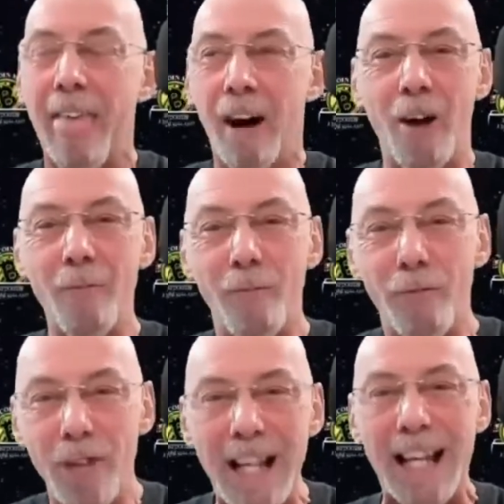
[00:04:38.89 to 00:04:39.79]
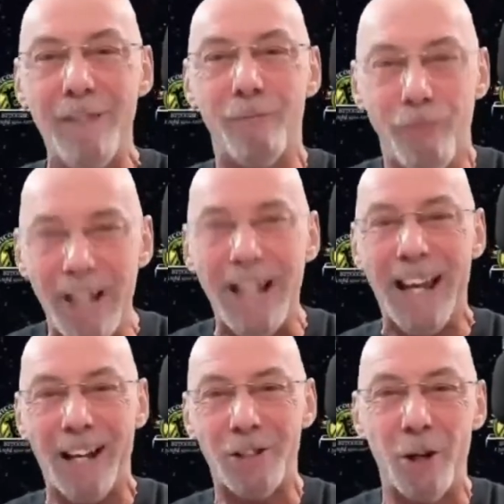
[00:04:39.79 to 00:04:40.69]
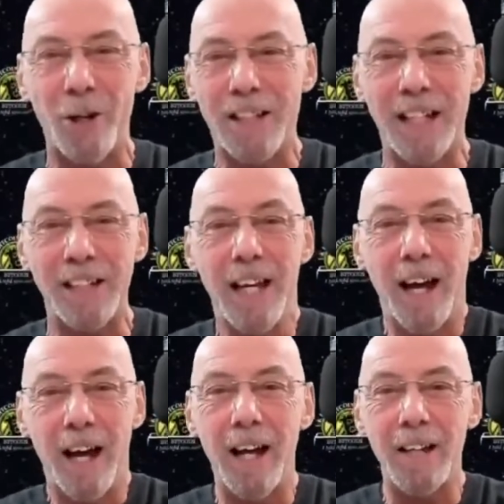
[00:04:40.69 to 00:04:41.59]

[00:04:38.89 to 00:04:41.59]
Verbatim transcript: I'm really, really excited uh,